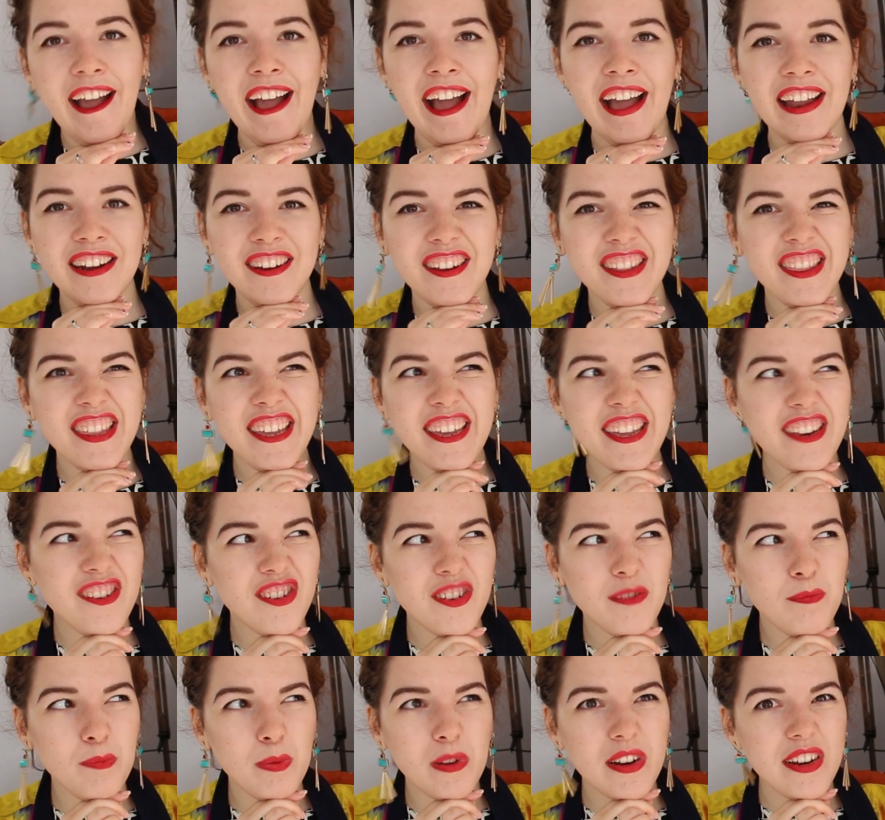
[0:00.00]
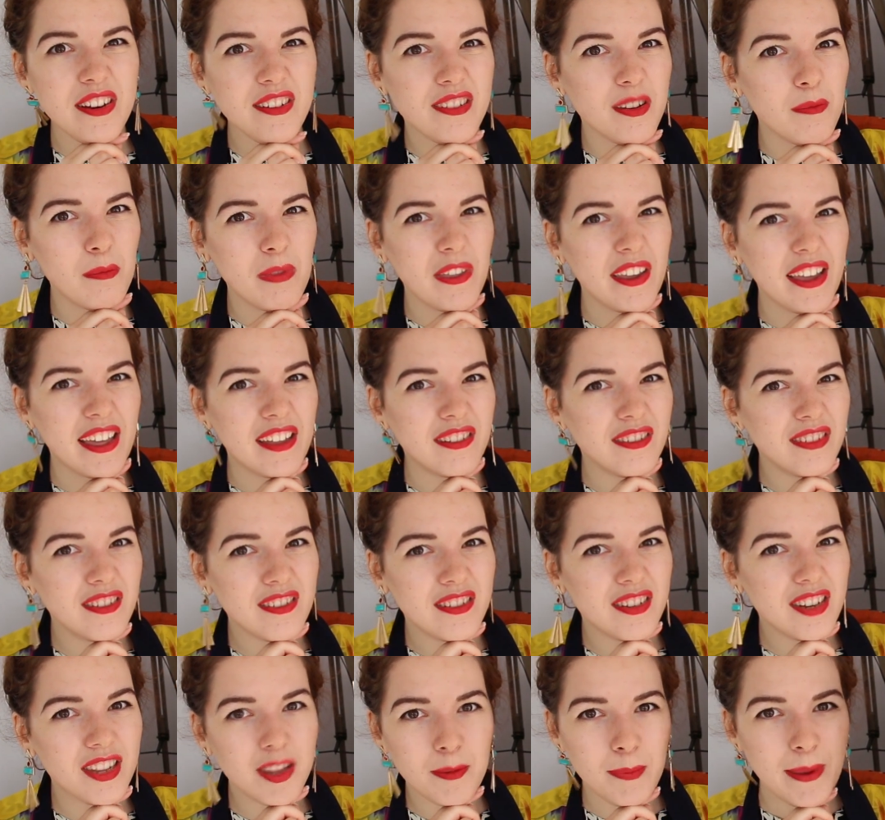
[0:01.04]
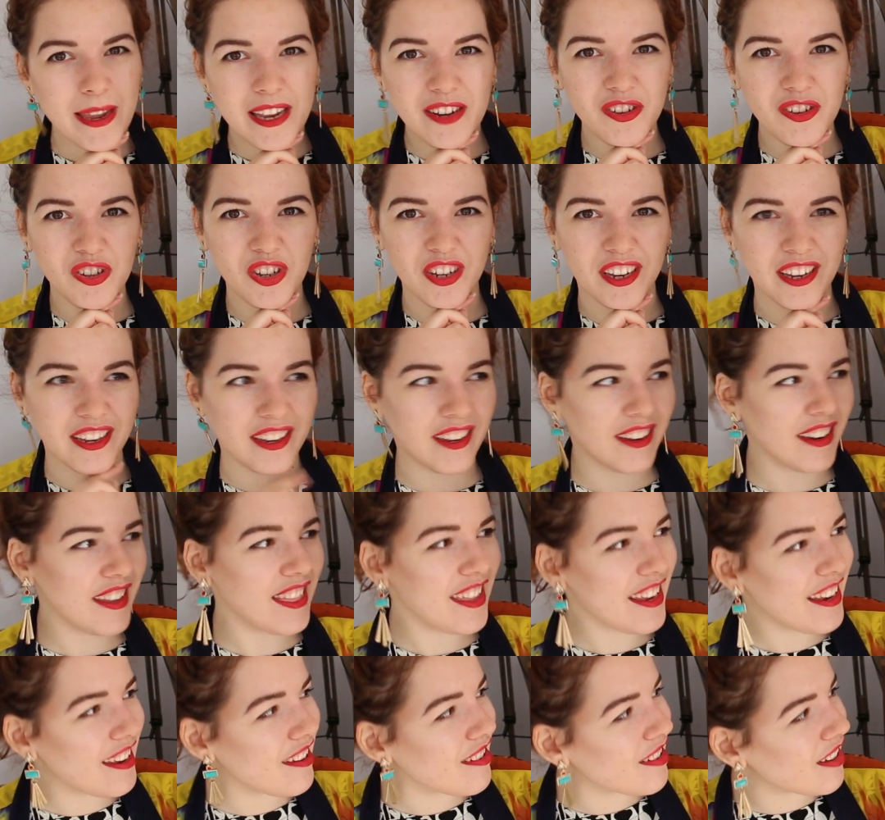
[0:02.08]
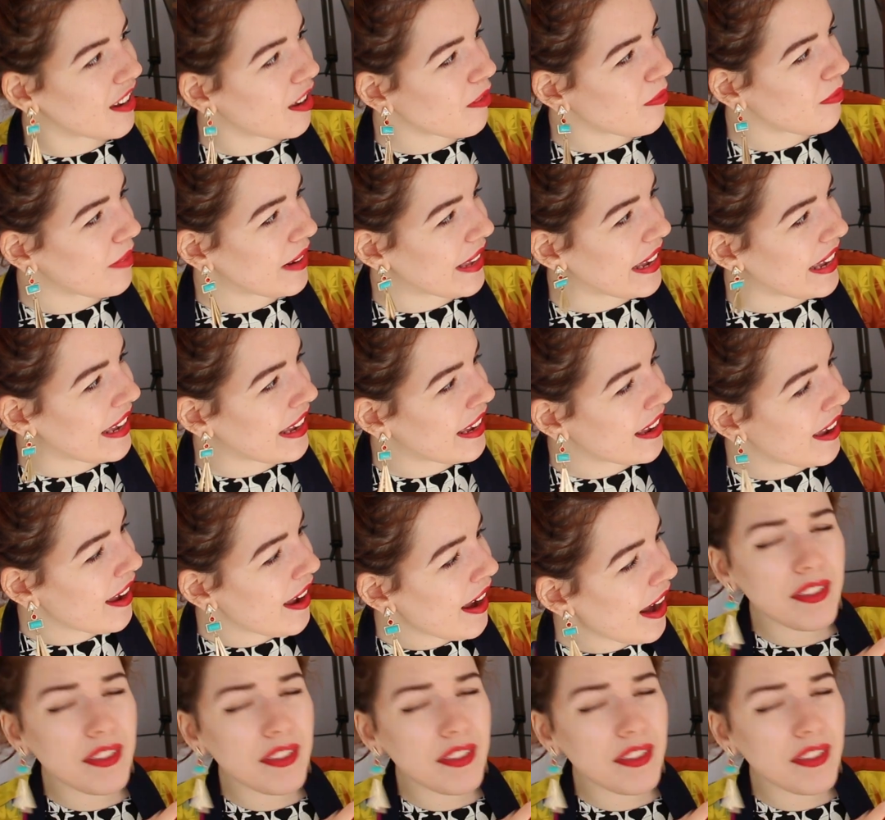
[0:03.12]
and I think it just brings something else to the picture. I think it's lovely.